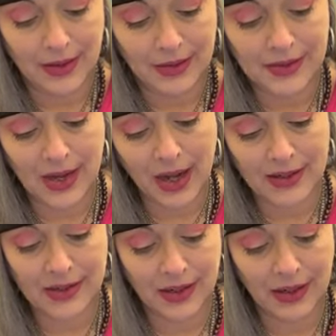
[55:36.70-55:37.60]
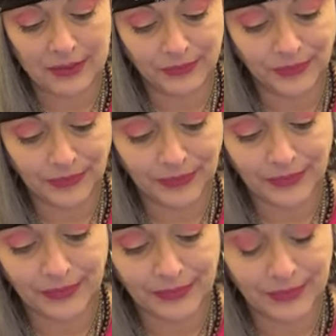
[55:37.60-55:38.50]
Sexy.
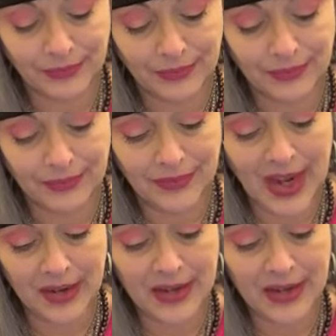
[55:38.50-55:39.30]
The